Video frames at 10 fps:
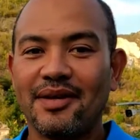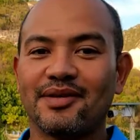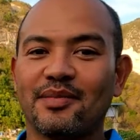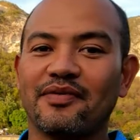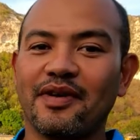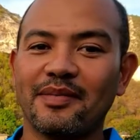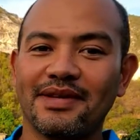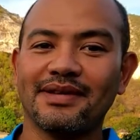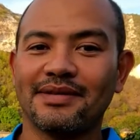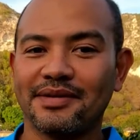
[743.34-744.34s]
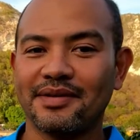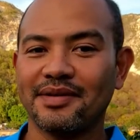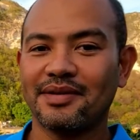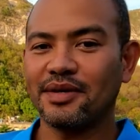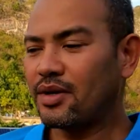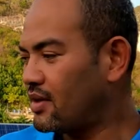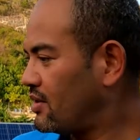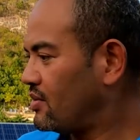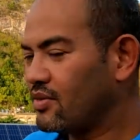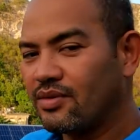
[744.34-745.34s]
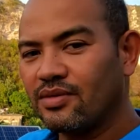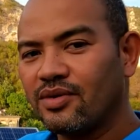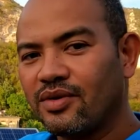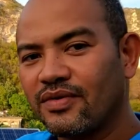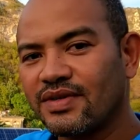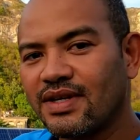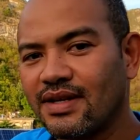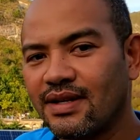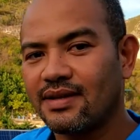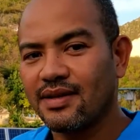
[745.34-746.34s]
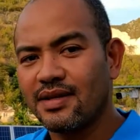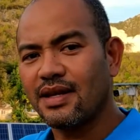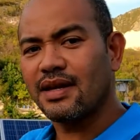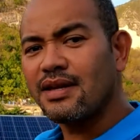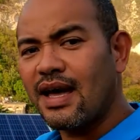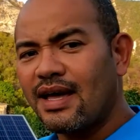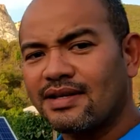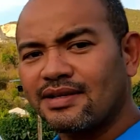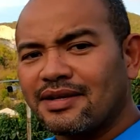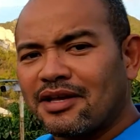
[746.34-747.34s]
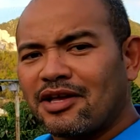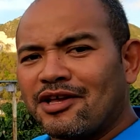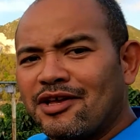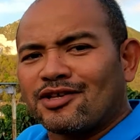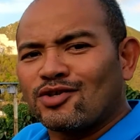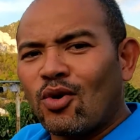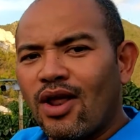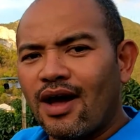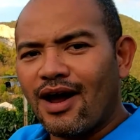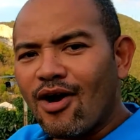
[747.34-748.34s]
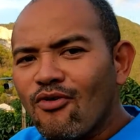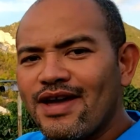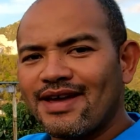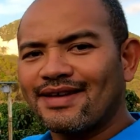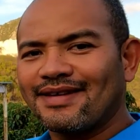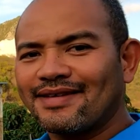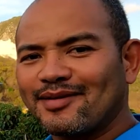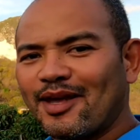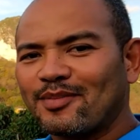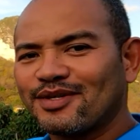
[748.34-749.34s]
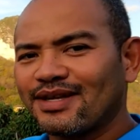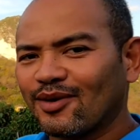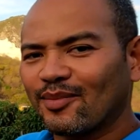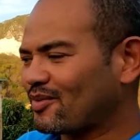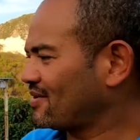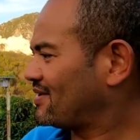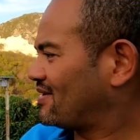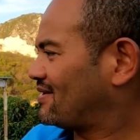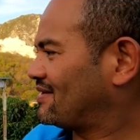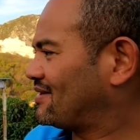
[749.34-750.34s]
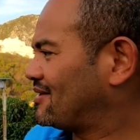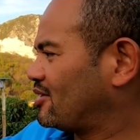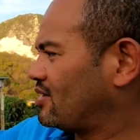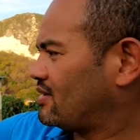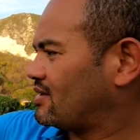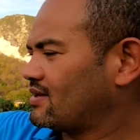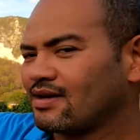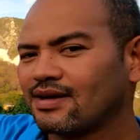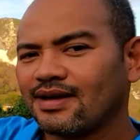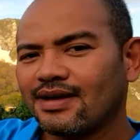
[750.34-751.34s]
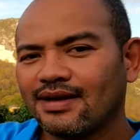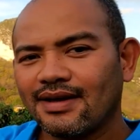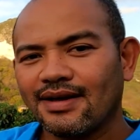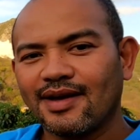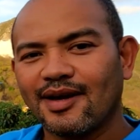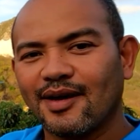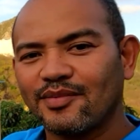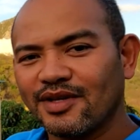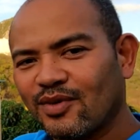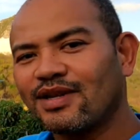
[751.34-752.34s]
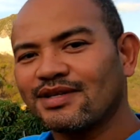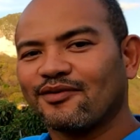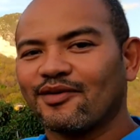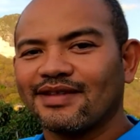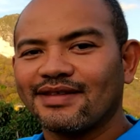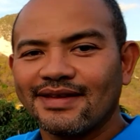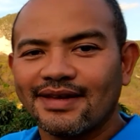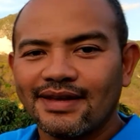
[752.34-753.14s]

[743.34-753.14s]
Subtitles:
So my family, you know, you've seen it. This is a nice solar array type setup, you know. This one is different.